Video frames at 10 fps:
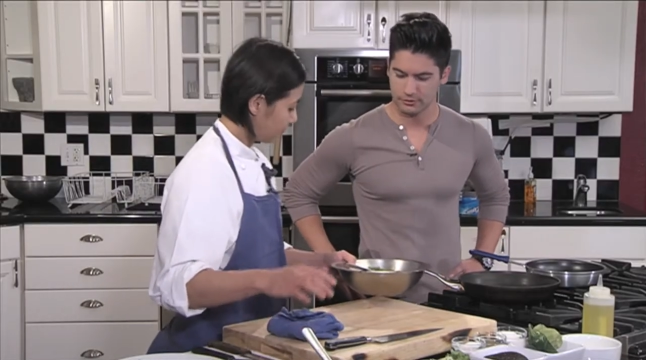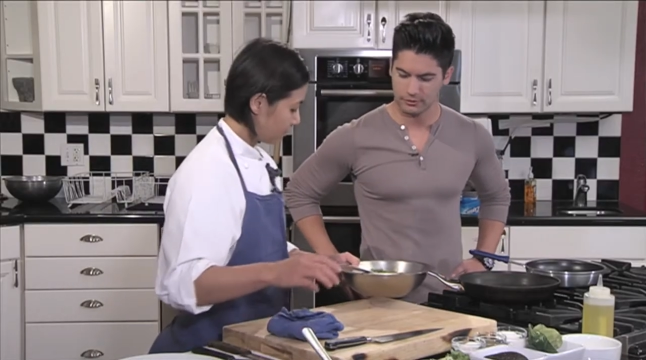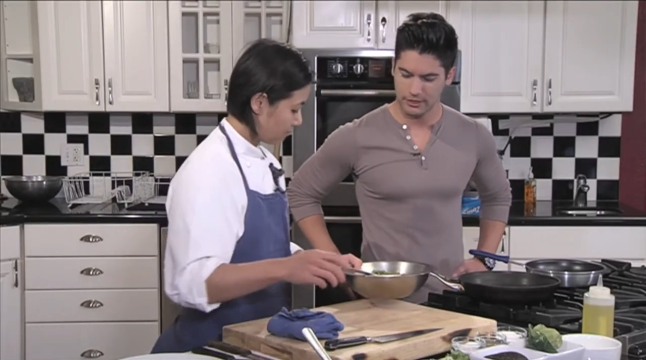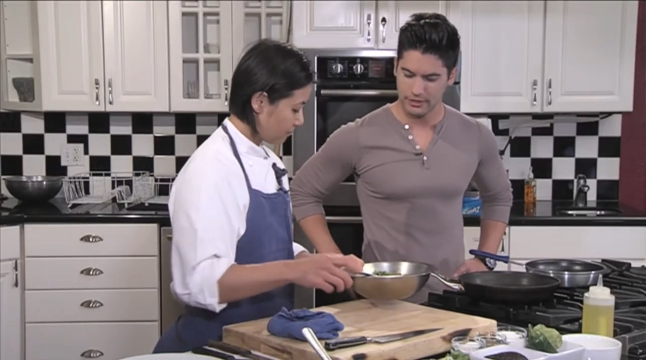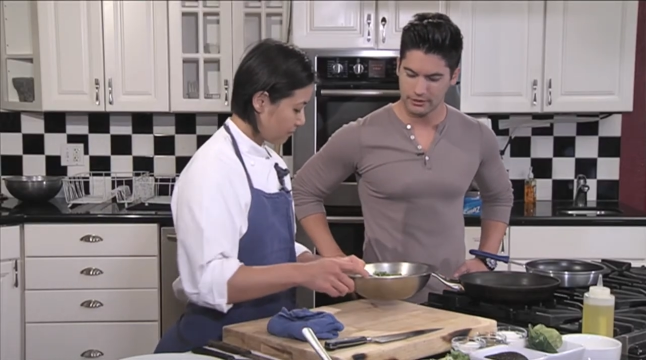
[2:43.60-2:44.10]
Speaker 1: can
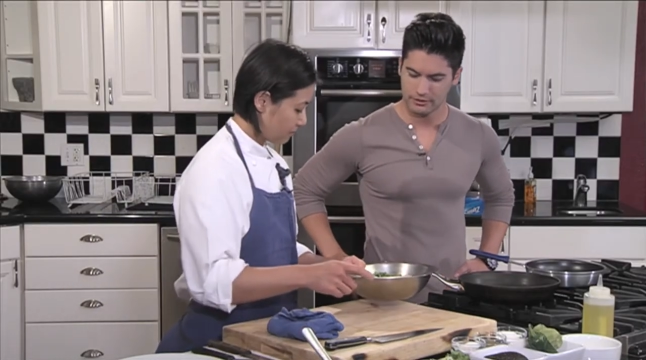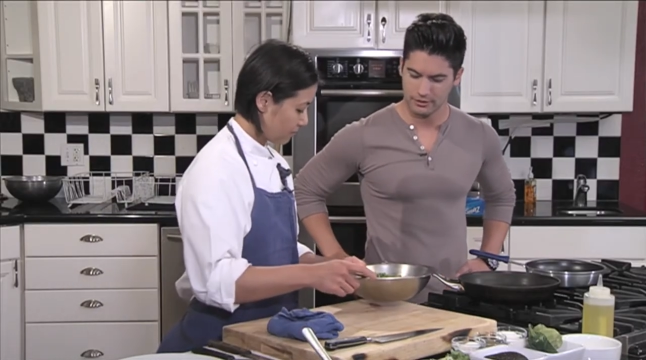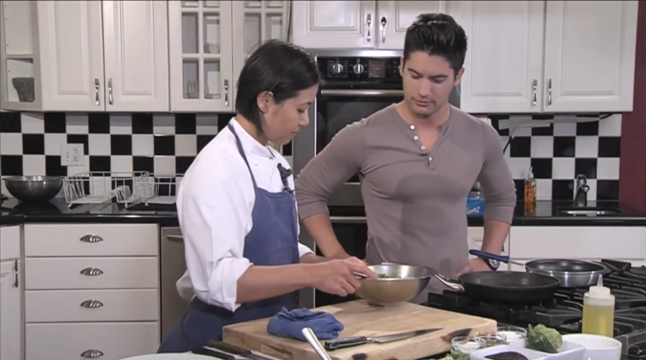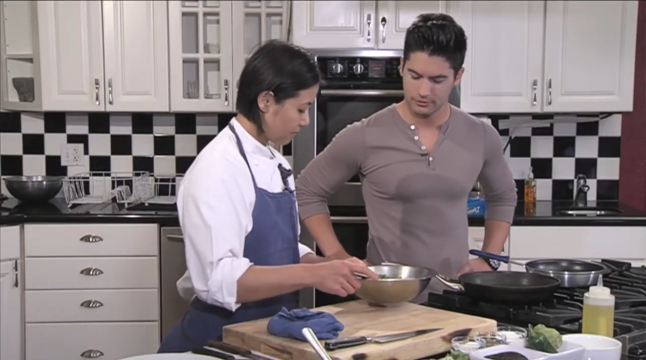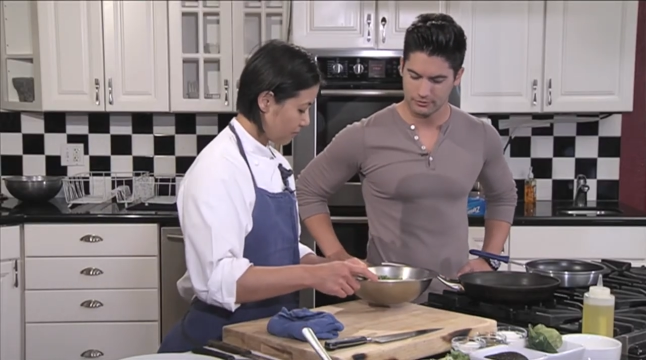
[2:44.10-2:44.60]
we add any
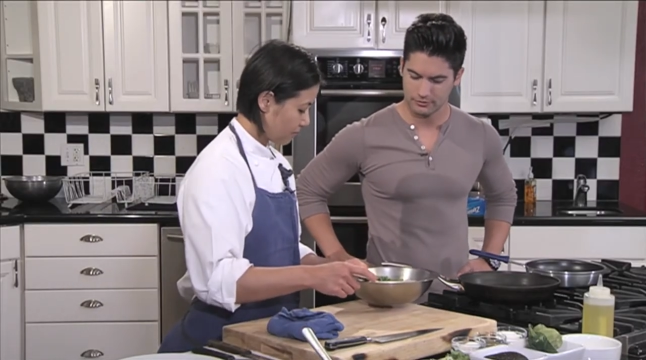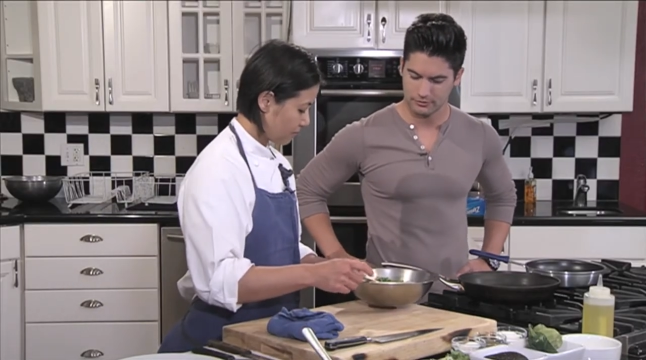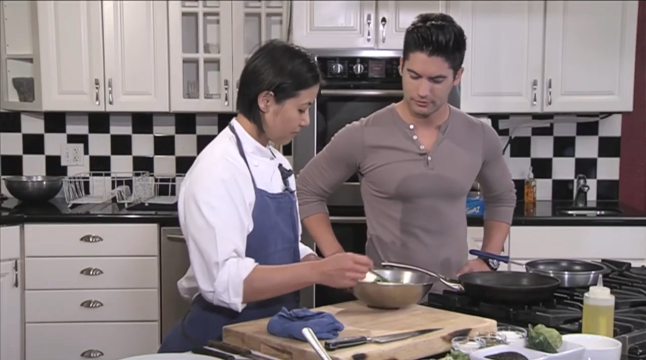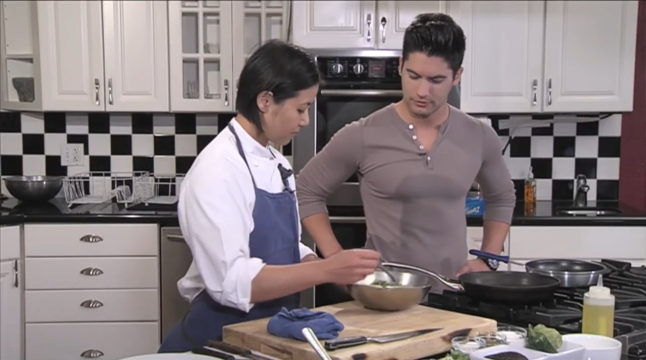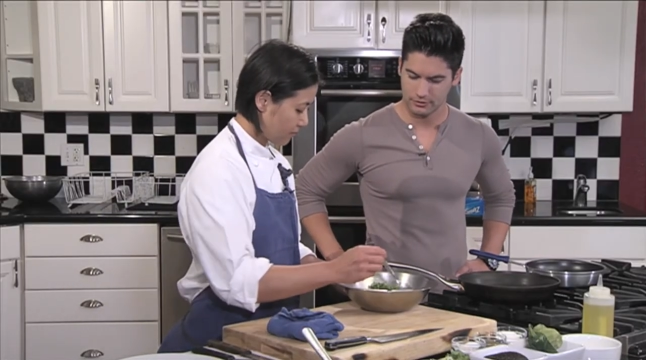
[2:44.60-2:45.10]
types of
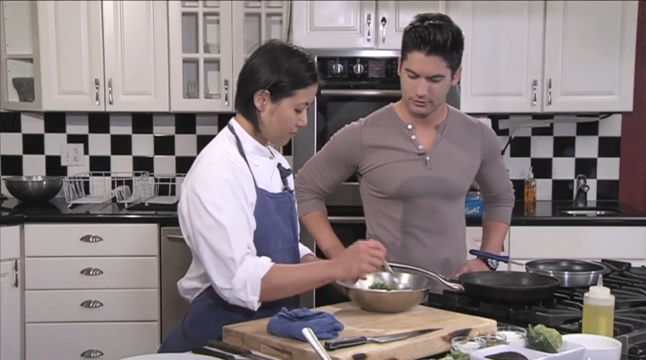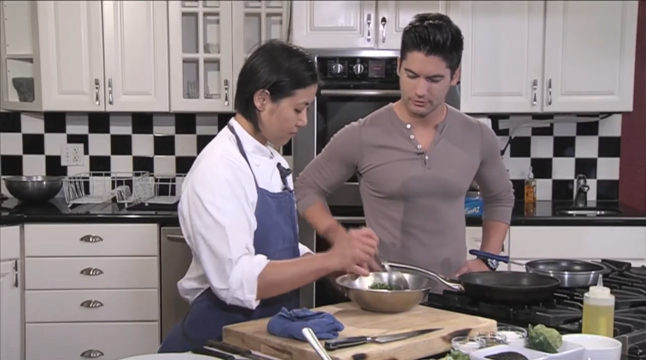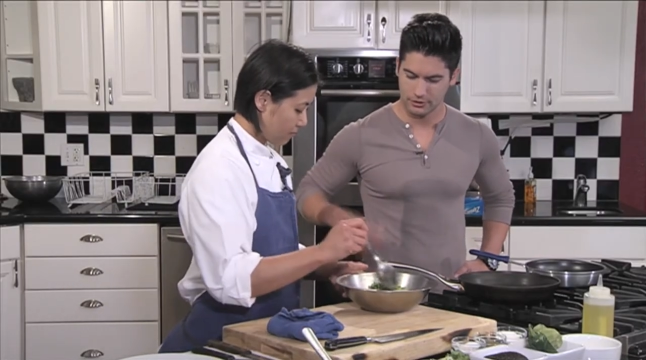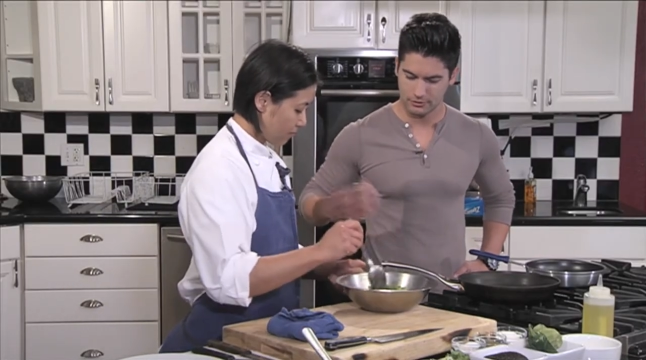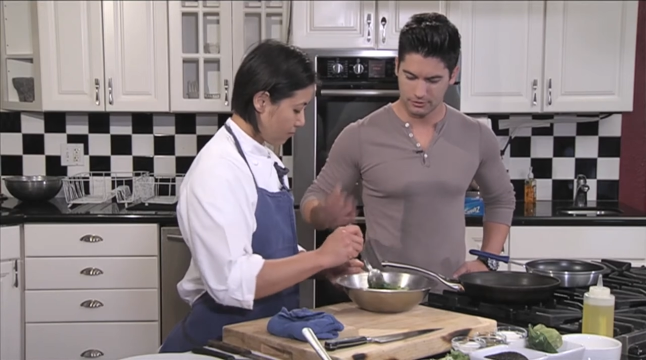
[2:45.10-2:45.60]
you know,
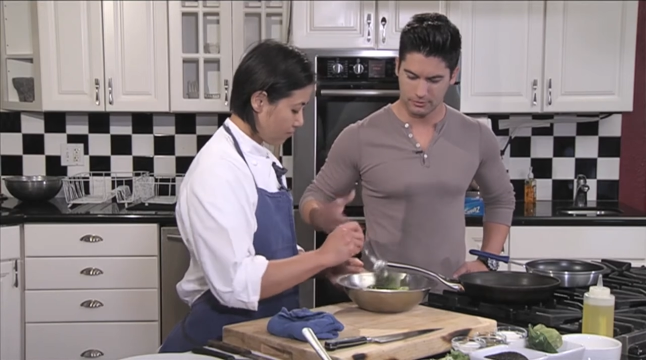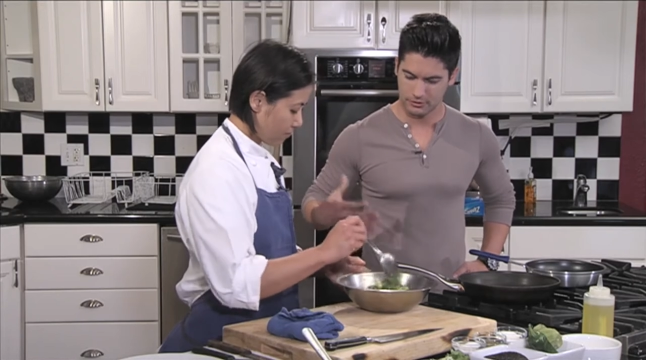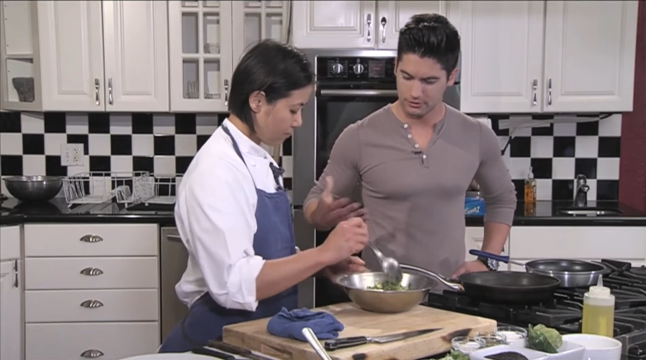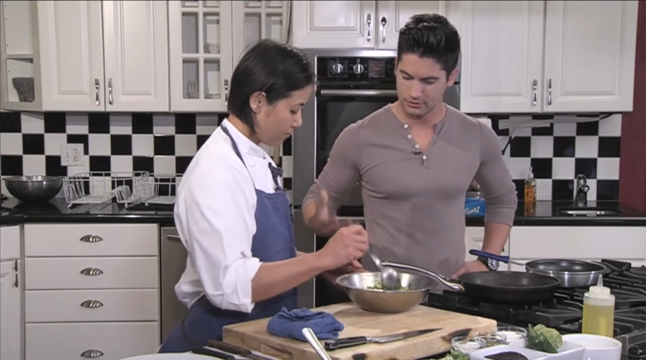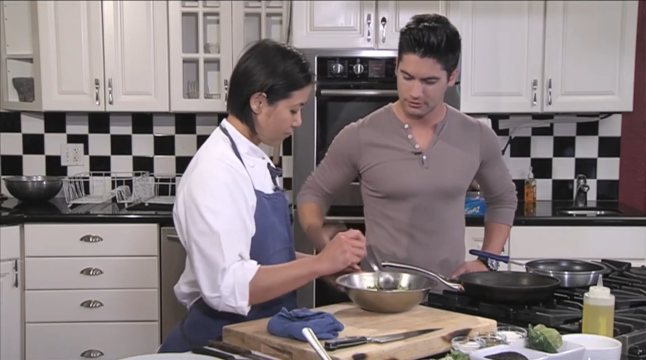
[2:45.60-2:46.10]

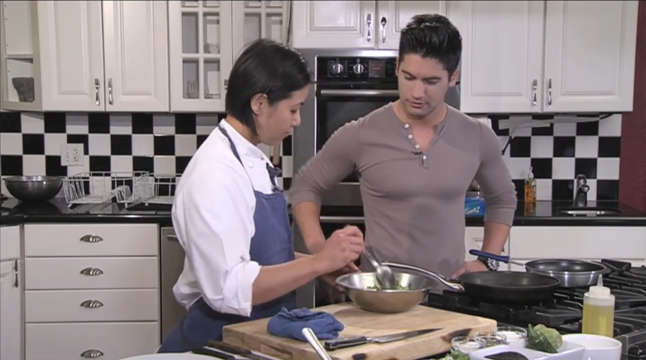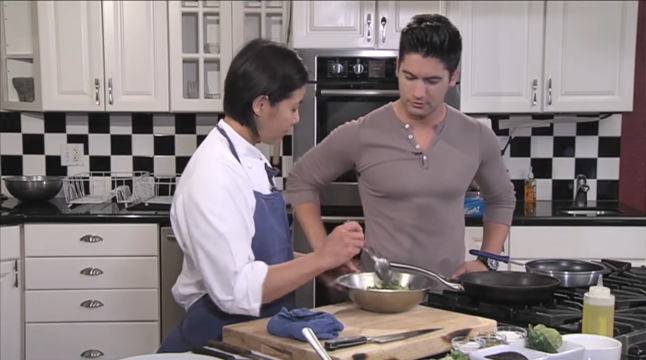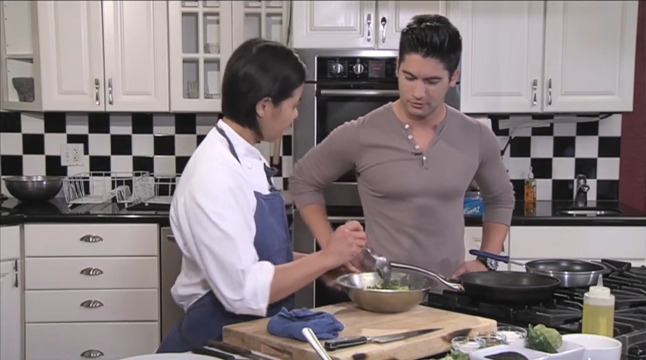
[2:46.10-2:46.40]
typically in